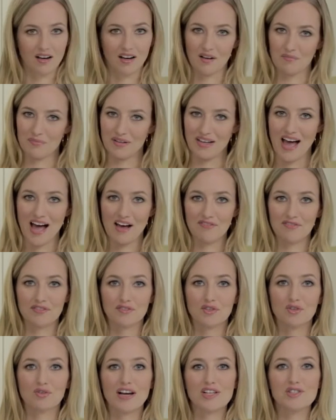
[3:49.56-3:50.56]
On behalf
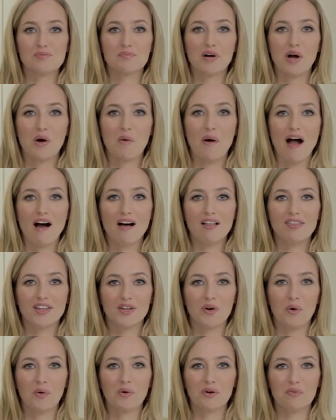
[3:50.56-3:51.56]
of Crest Pro Health
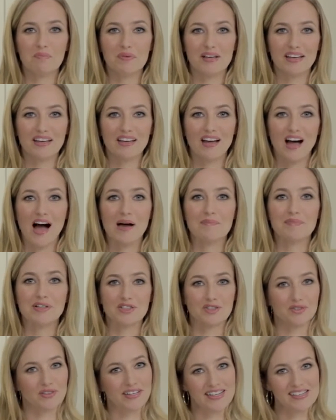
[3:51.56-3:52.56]
and Oral-B, I'm
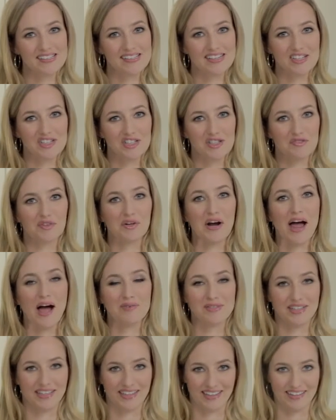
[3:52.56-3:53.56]
Katrina Zish for
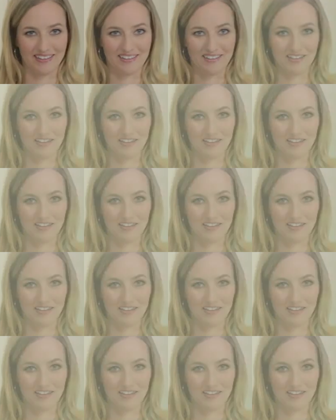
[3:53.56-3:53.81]
Howdini.